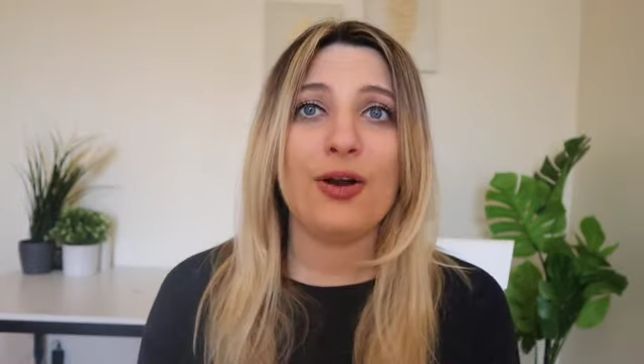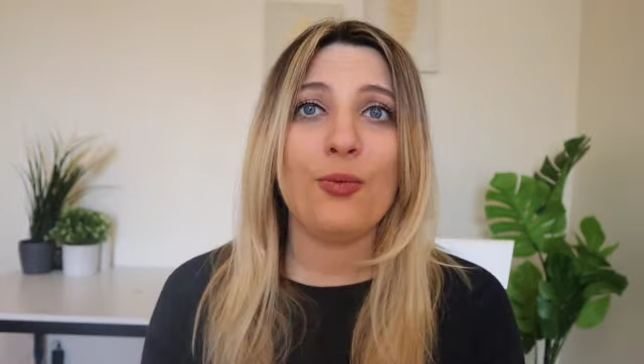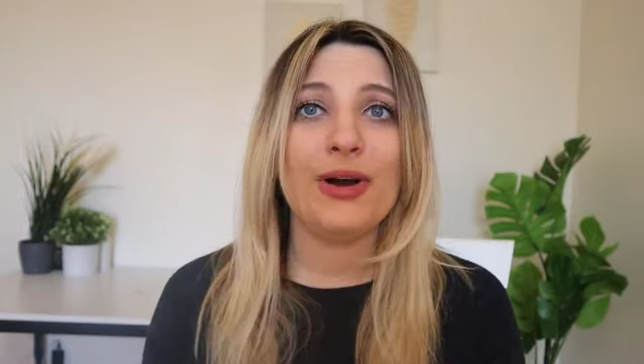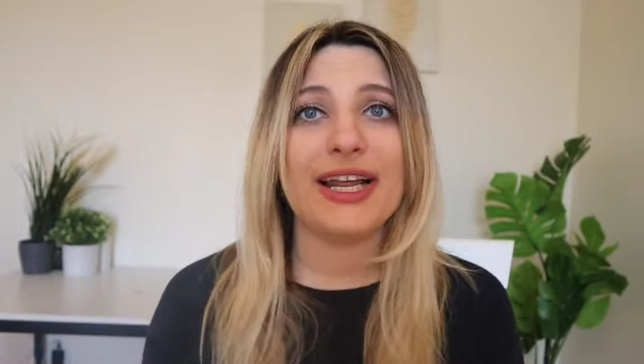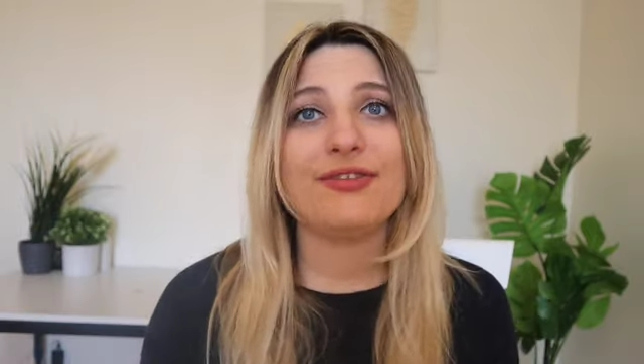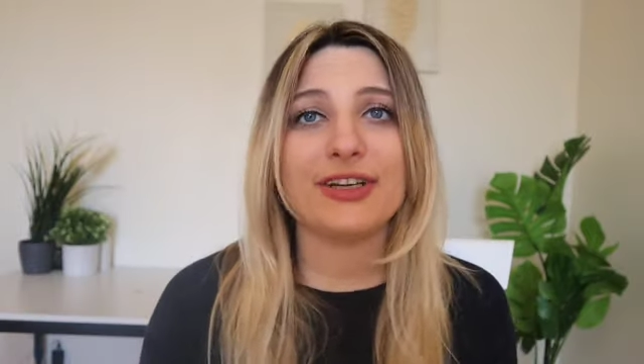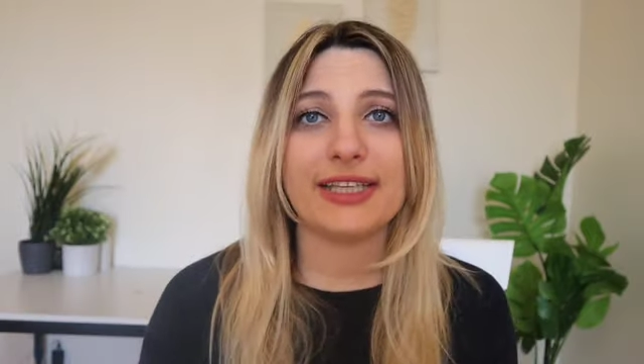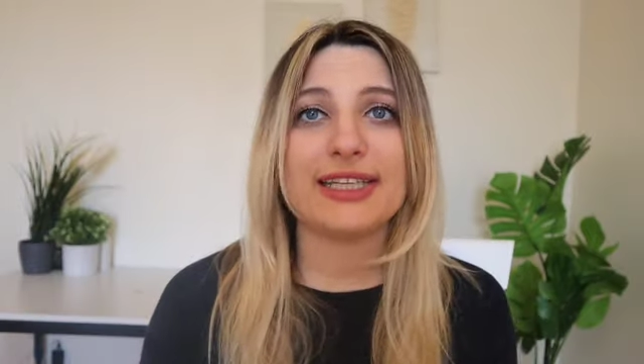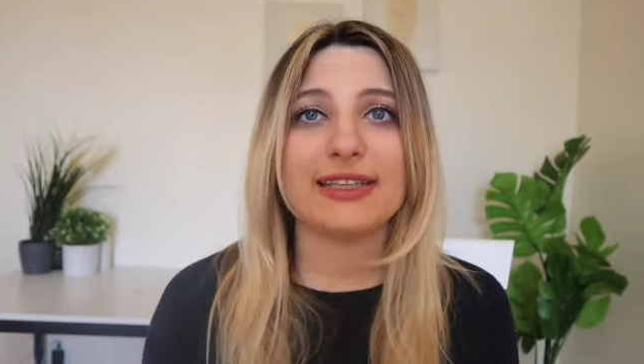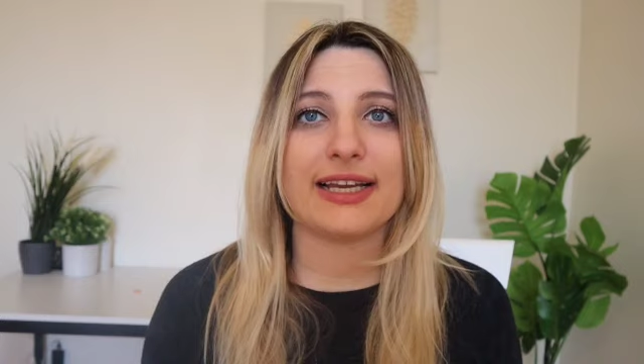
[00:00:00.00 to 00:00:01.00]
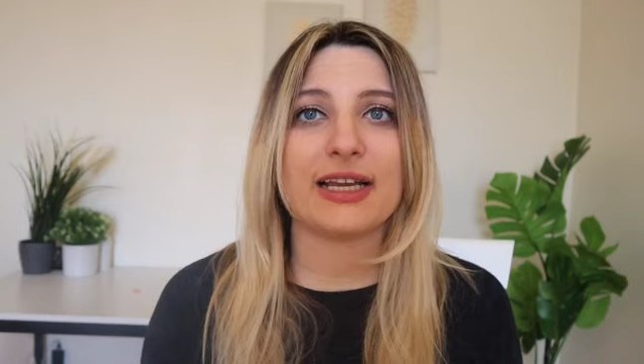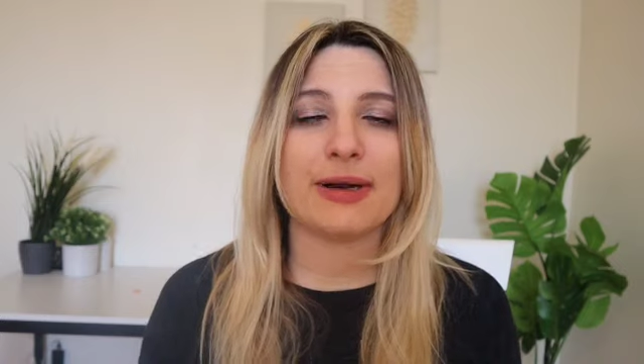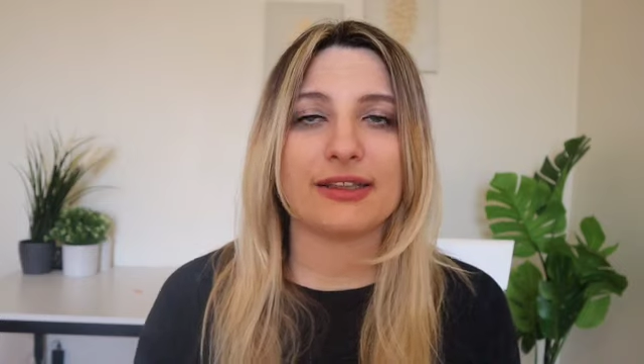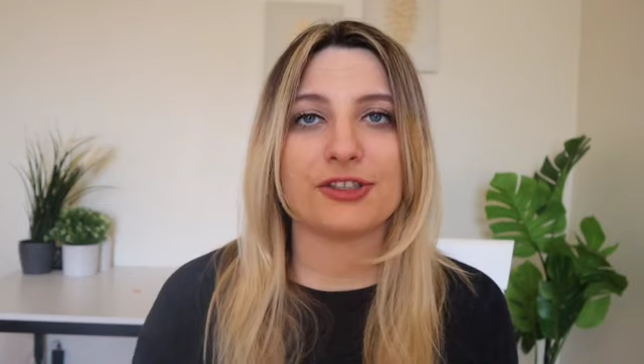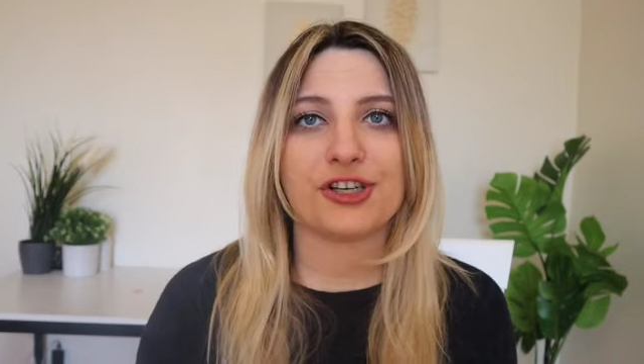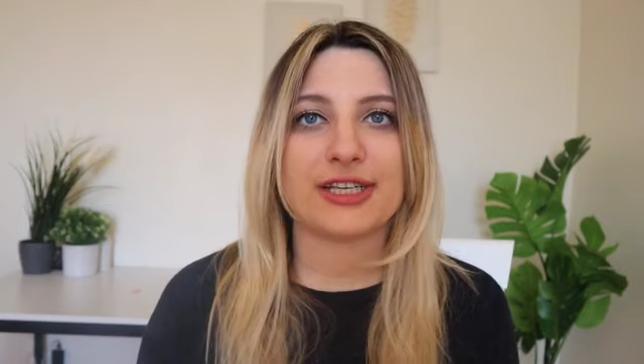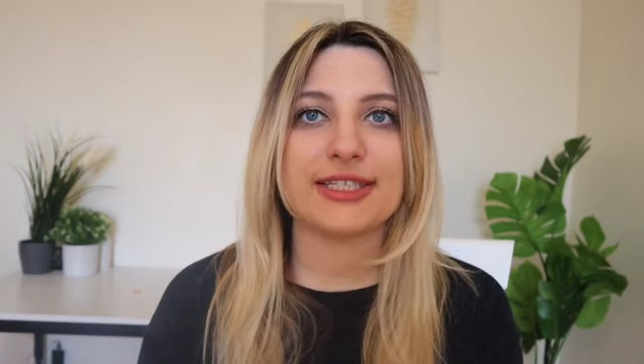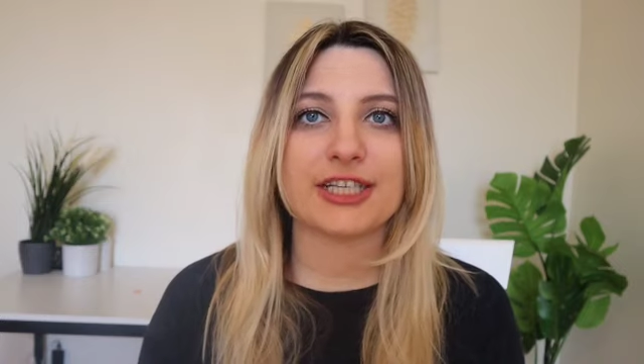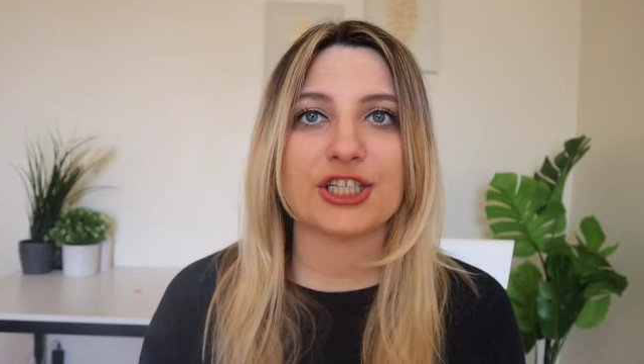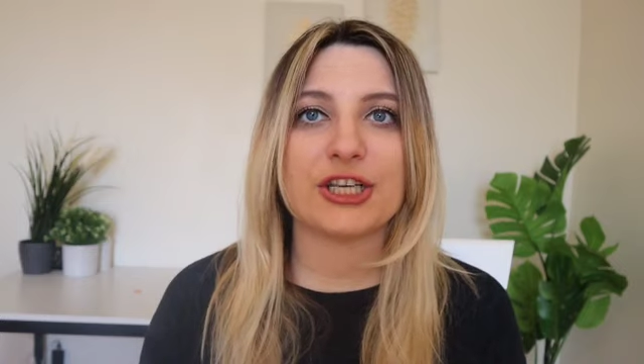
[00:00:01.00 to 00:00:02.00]
What I really like about the
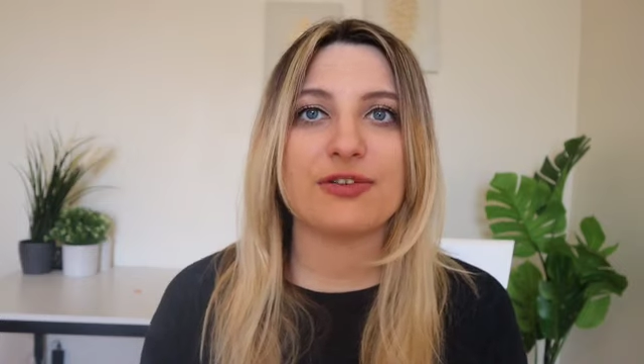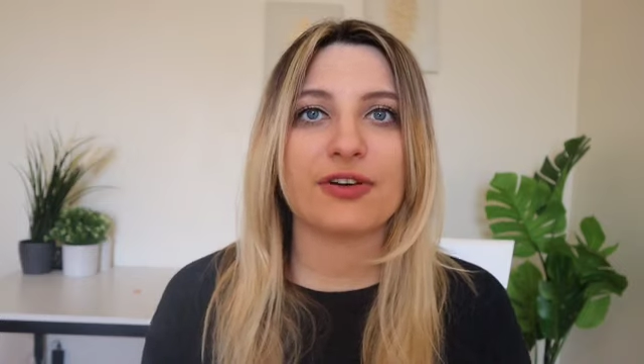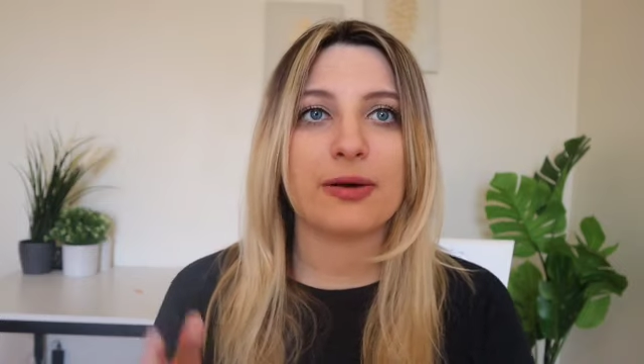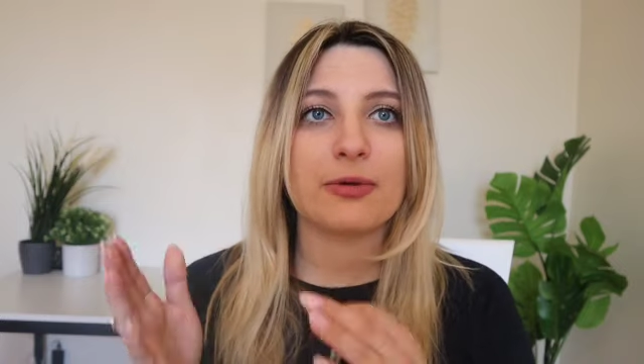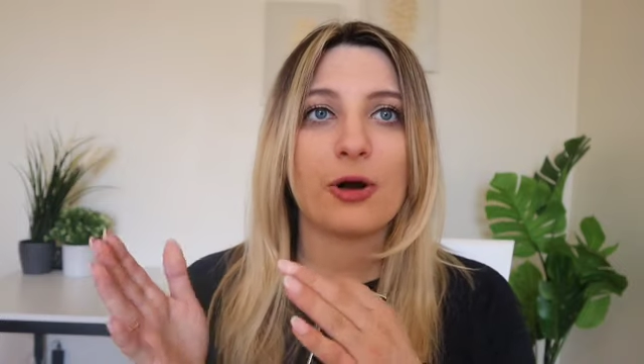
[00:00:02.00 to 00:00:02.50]
transition from